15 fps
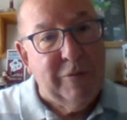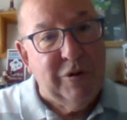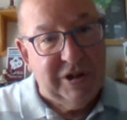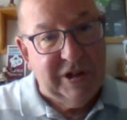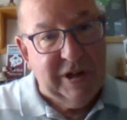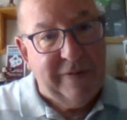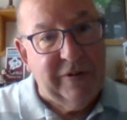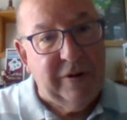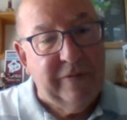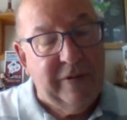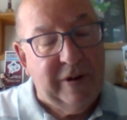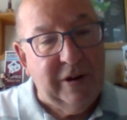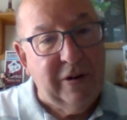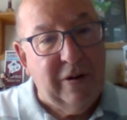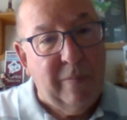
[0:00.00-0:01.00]
just after
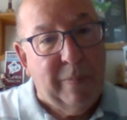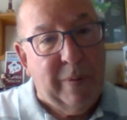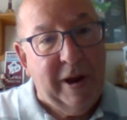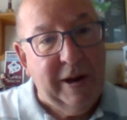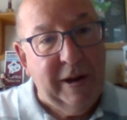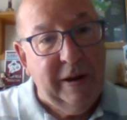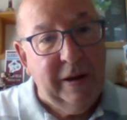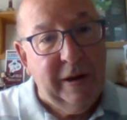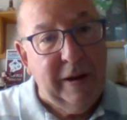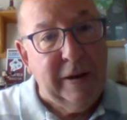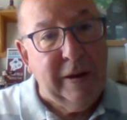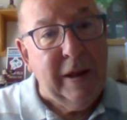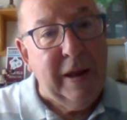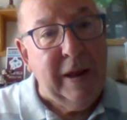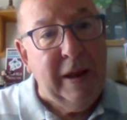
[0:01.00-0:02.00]
Villa got back in
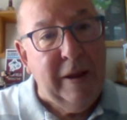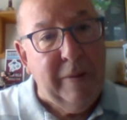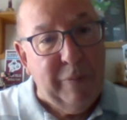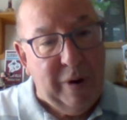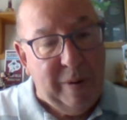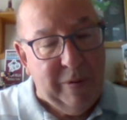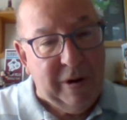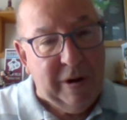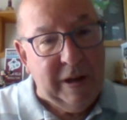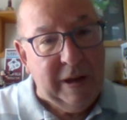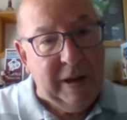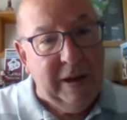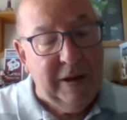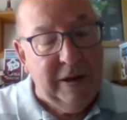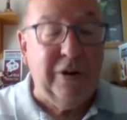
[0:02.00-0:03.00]
the Premier
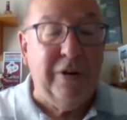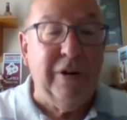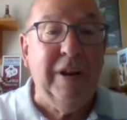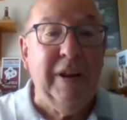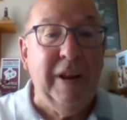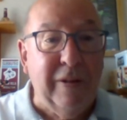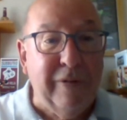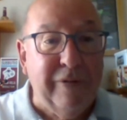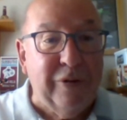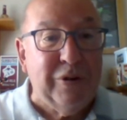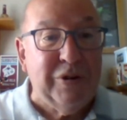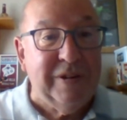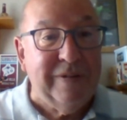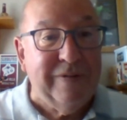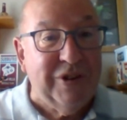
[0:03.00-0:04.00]
League, sorry, in the
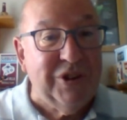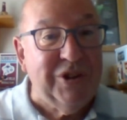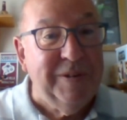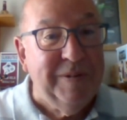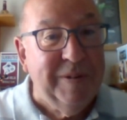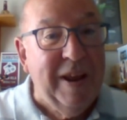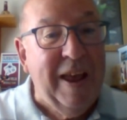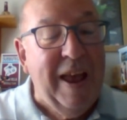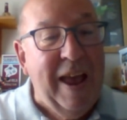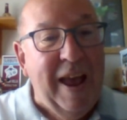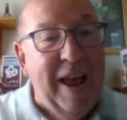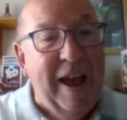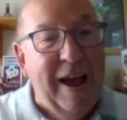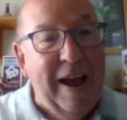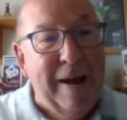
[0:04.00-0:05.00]
First Division.
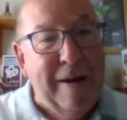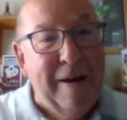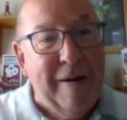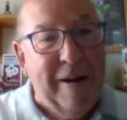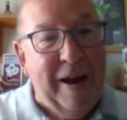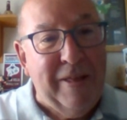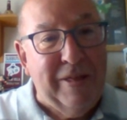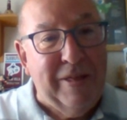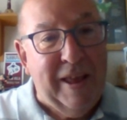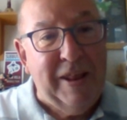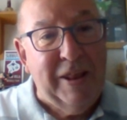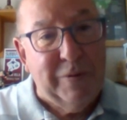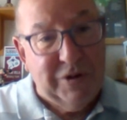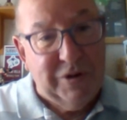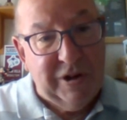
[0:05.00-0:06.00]
Uh, and then
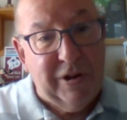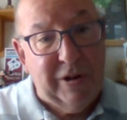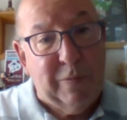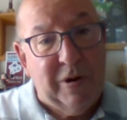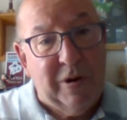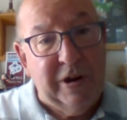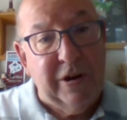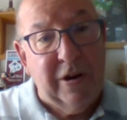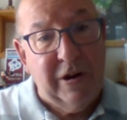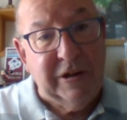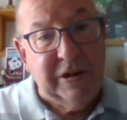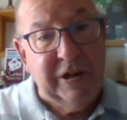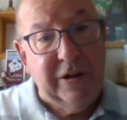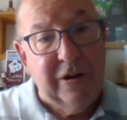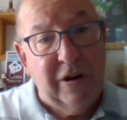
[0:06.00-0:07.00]
there was another one in
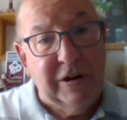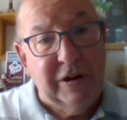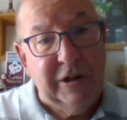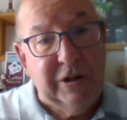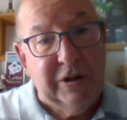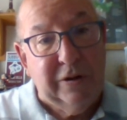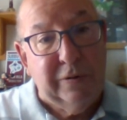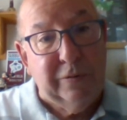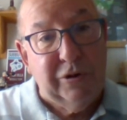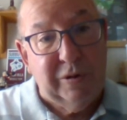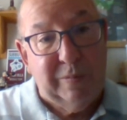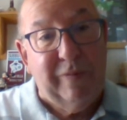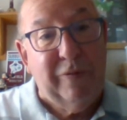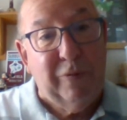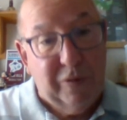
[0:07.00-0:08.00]
1992,
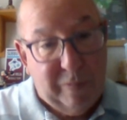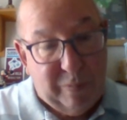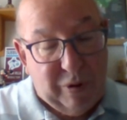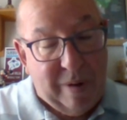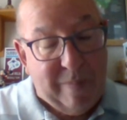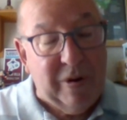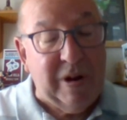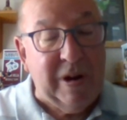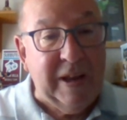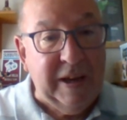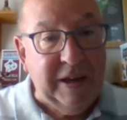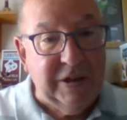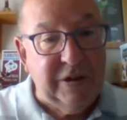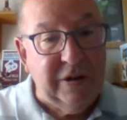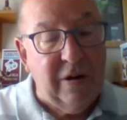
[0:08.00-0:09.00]
just before the Premier
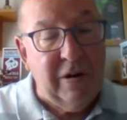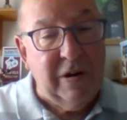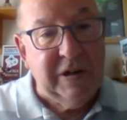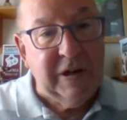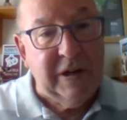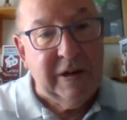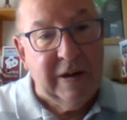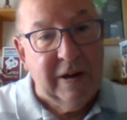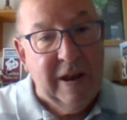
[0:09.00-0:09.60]
League started.